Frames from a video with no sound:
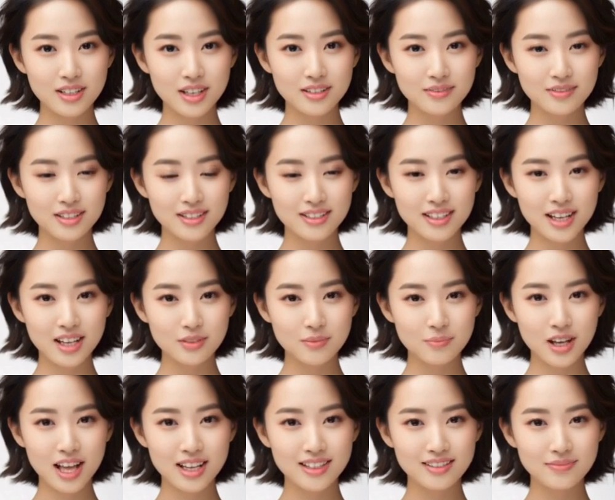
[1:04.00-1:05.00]
If the seller
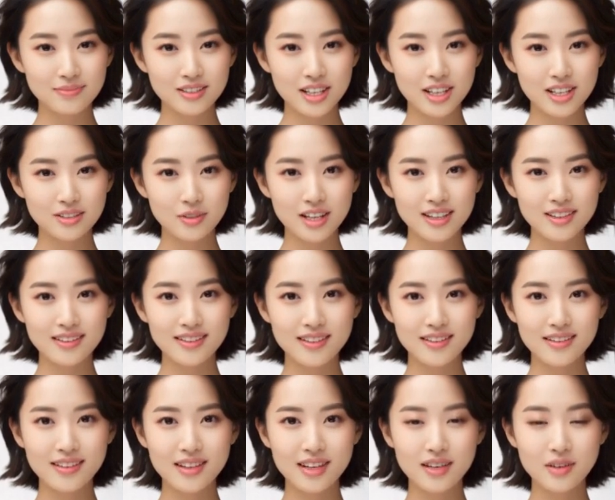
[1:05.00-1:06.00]
pays for
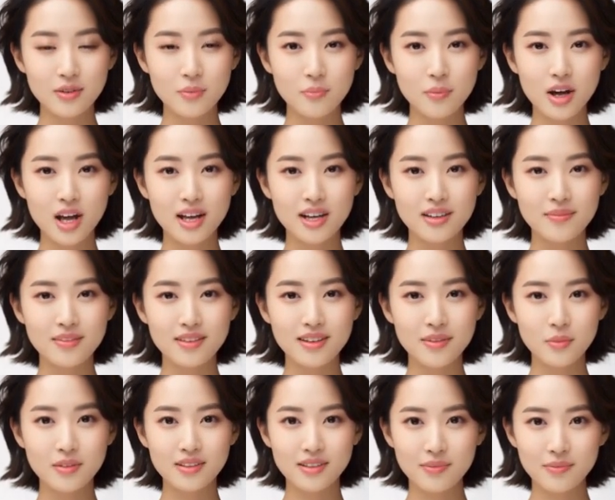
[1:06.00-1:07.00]
expenses that are the buyer's
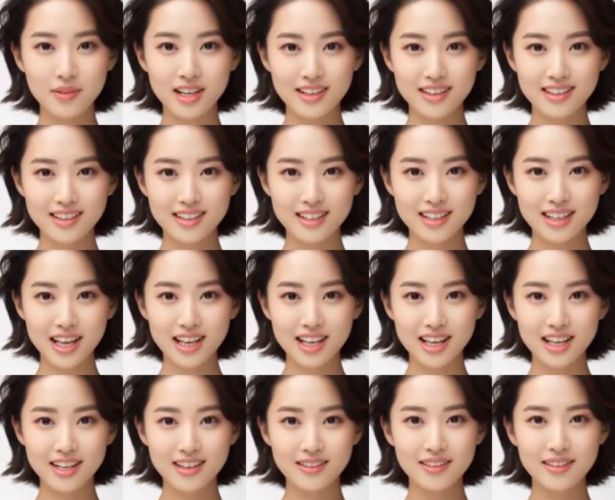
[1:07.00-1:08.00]
responsibility,
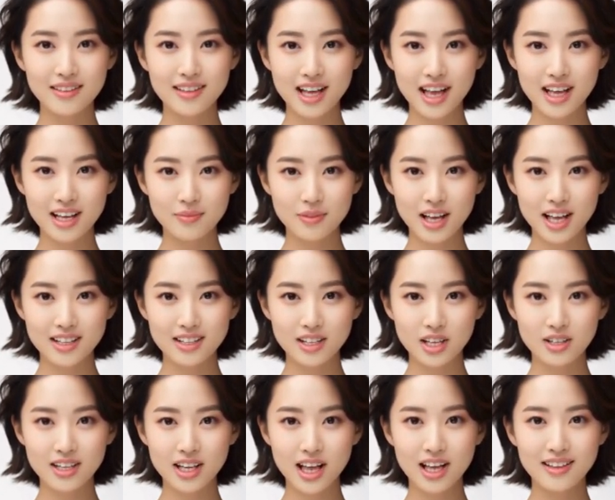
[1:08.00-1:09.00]
the seller might
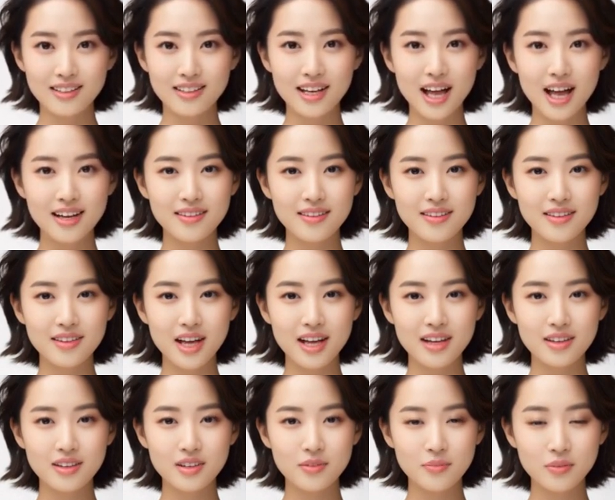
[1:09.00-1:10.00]
not get a tax
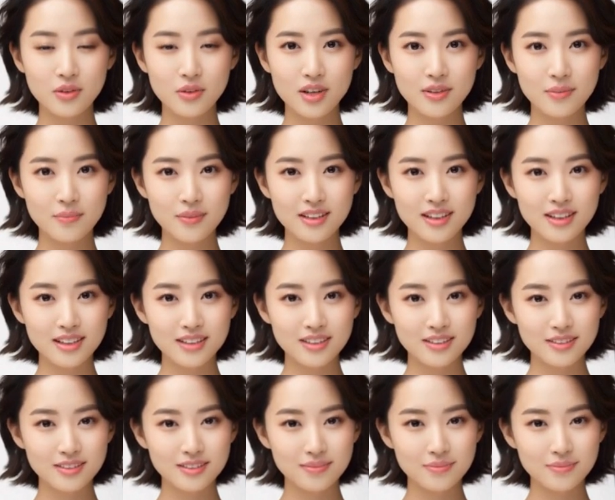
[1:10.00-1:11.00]
deduction for them.
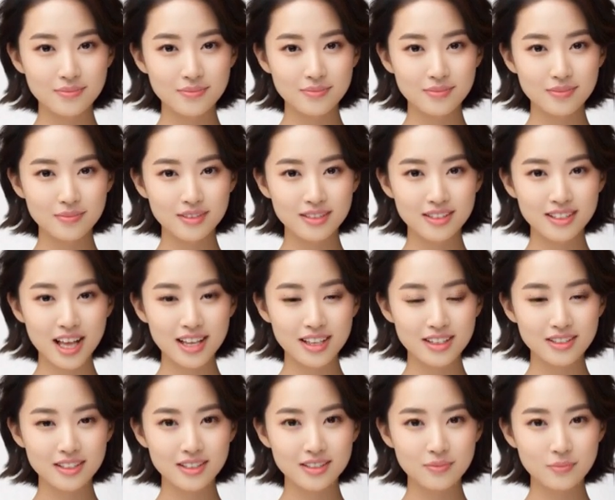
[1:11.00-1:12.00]
The seller
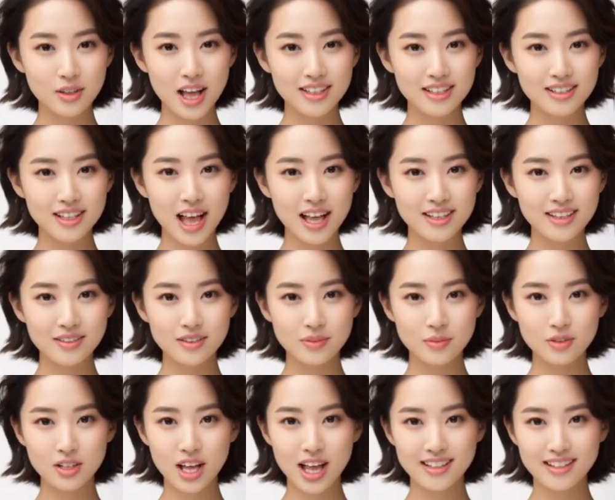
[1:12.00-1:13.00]
doesn't pay tax
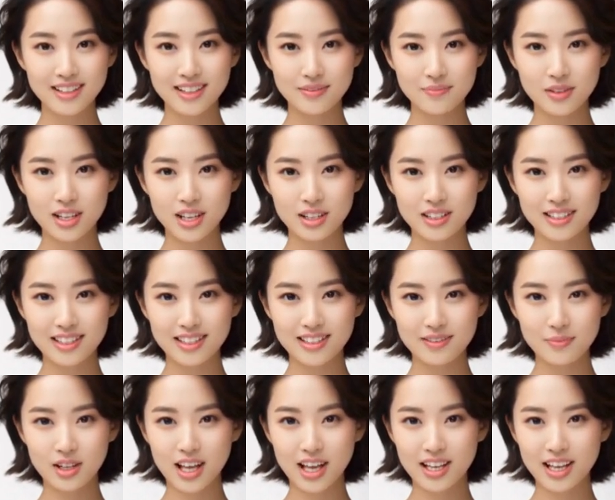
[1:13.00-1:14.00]
on rent that belongs to the
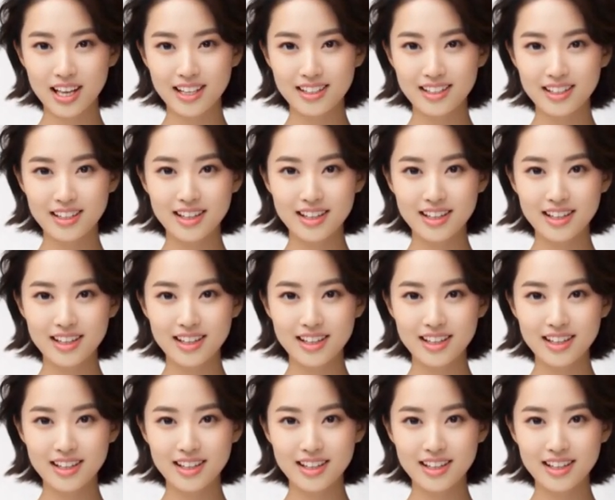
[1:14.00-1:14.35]
buyer.